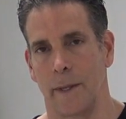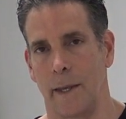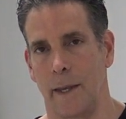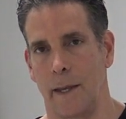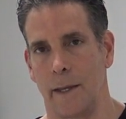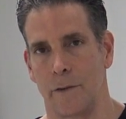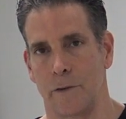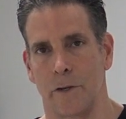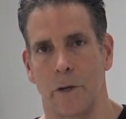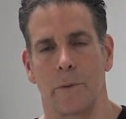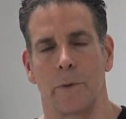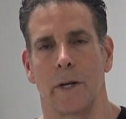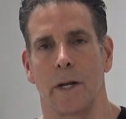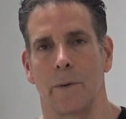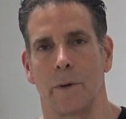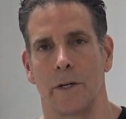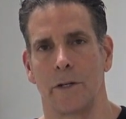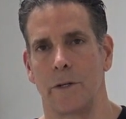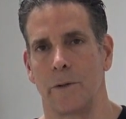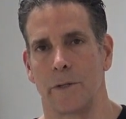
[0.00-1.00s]
And so what I
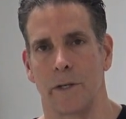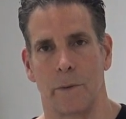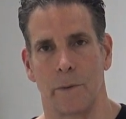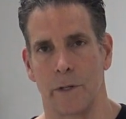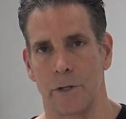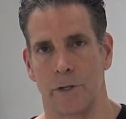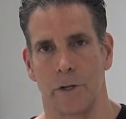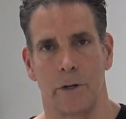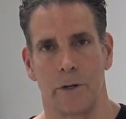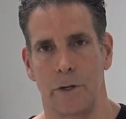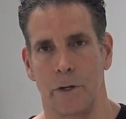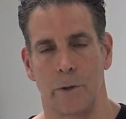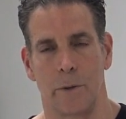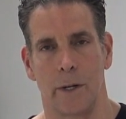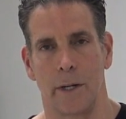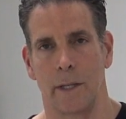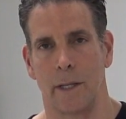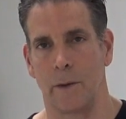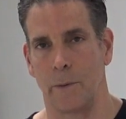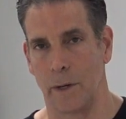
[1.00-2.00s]
want to do is I want to show you
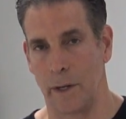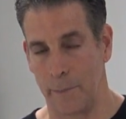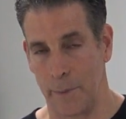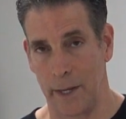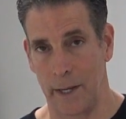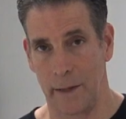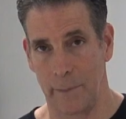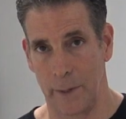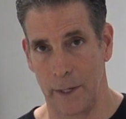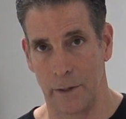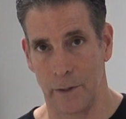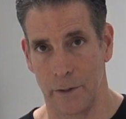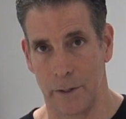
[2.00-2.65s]
quickly what a paint meter